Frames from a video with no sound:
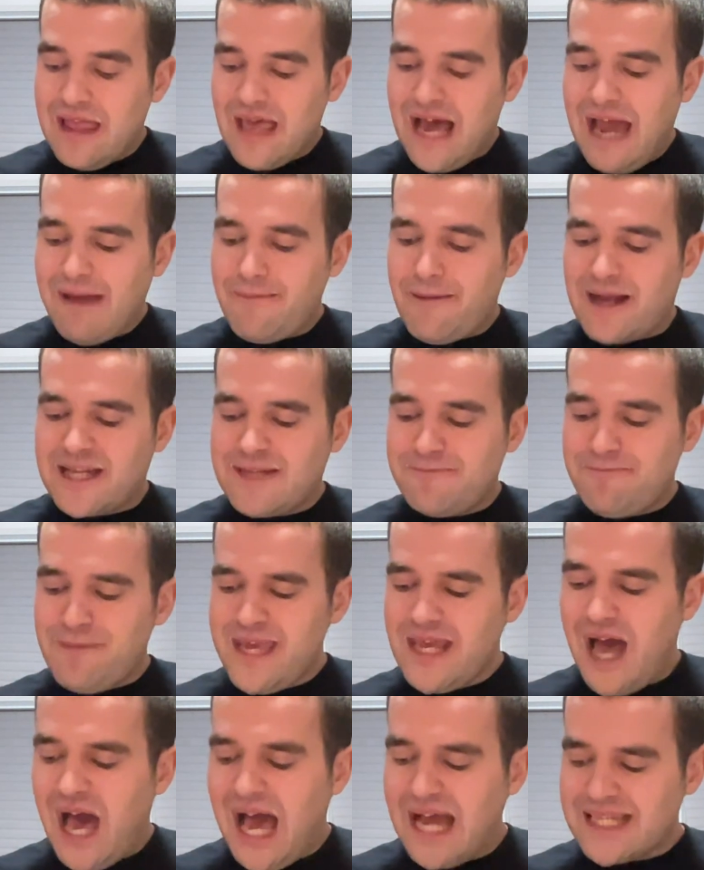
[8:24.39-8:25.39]
I'm about to
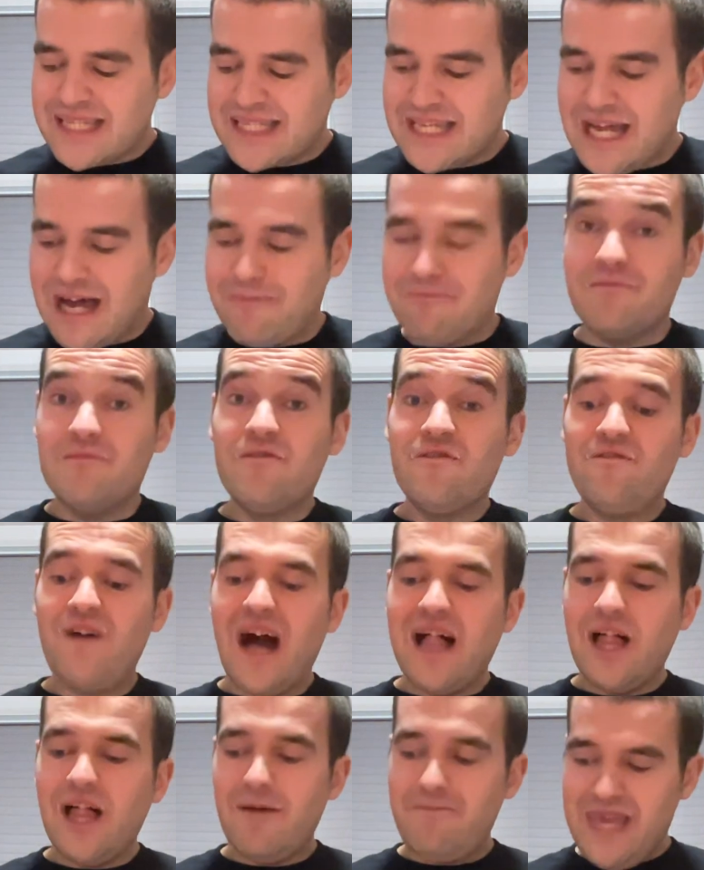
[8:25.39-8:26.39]
be awesome.
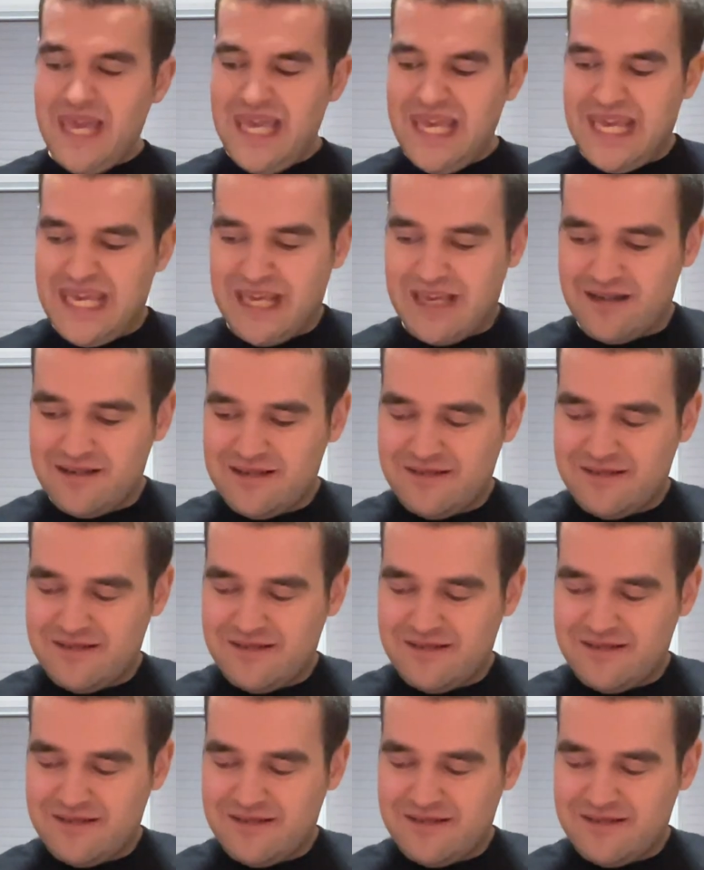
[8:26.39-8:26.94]
Follow me.